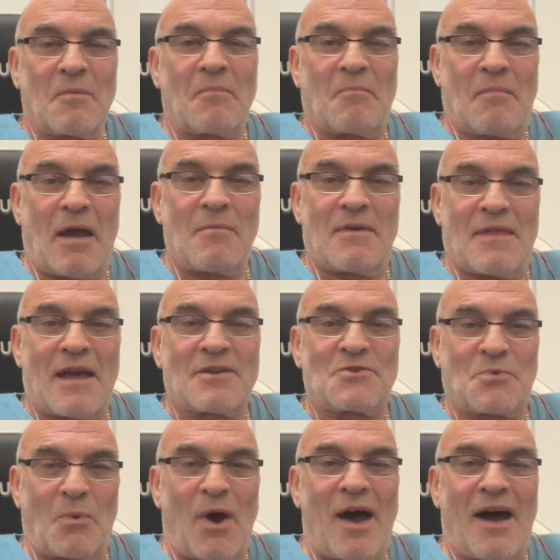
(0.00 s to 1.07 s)
maybe that's
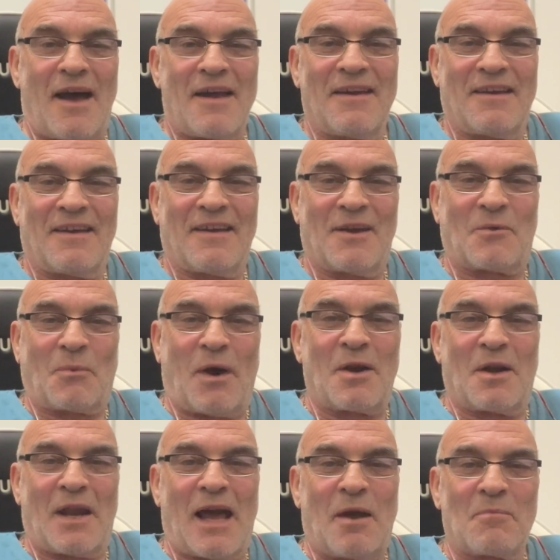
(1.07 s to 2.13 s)
why it won't
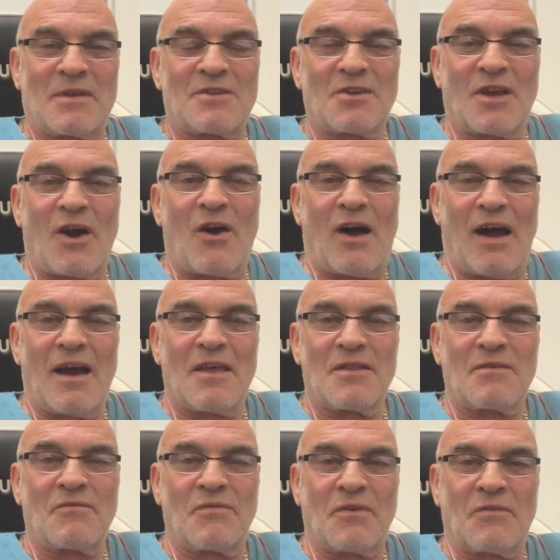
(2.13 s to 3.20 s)
allow me to go higher
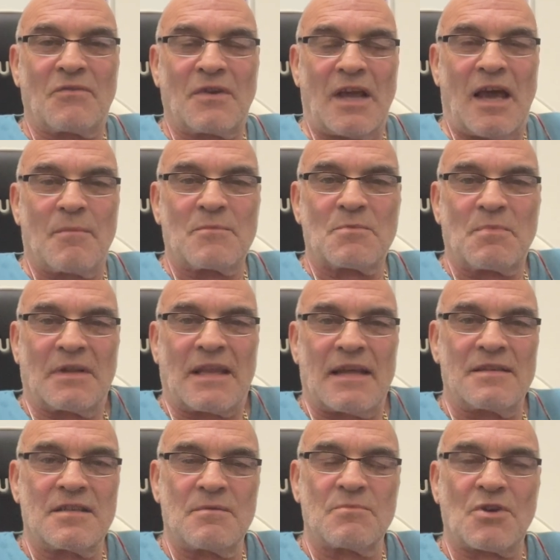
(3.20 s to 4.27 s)
than 50 amps. But
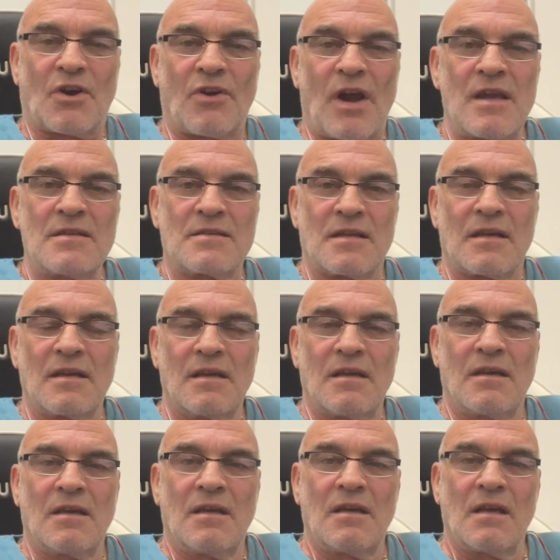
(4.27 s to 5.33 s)
that seems crazy.
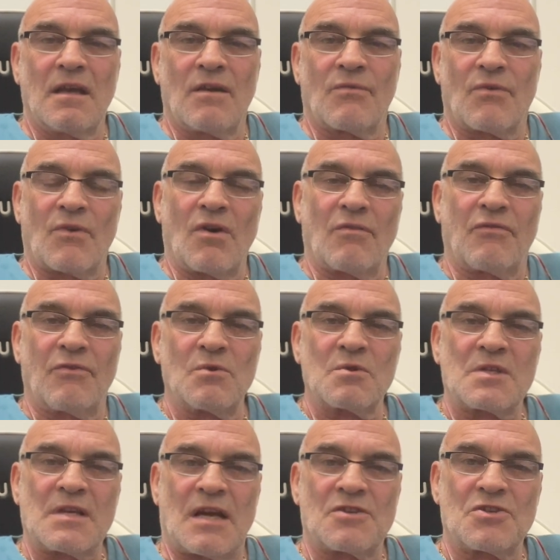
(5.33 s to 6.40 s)
If we've got full
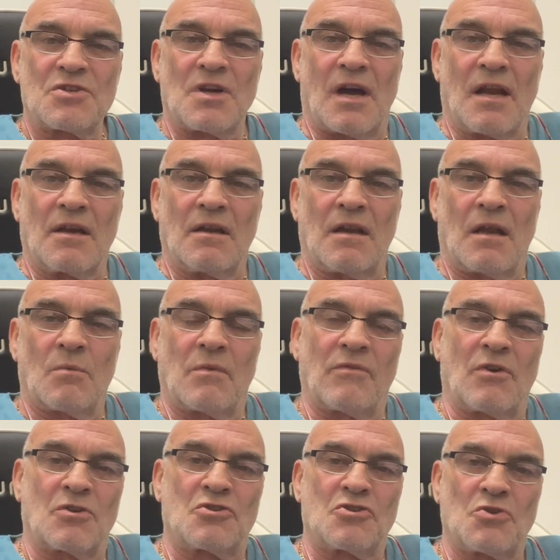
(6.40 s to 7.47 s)
sunshine and we've
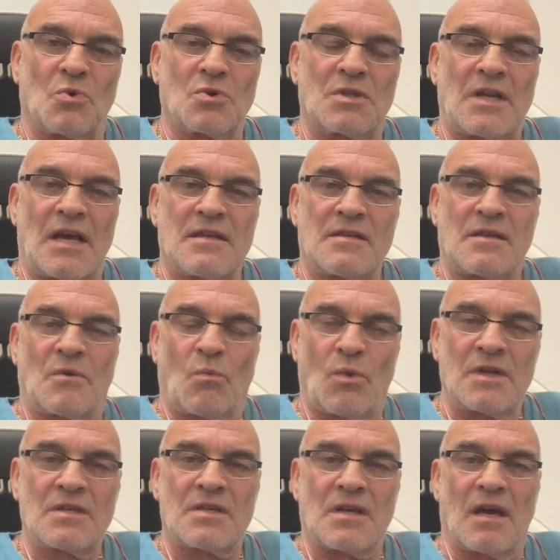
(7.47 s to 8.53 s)
got short days in
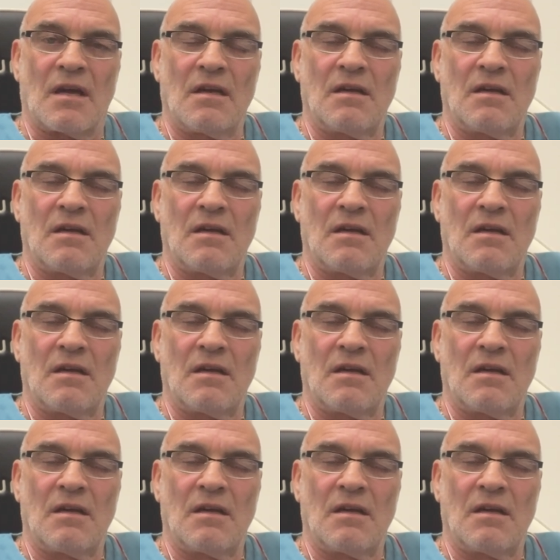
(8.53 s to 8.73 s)
winter,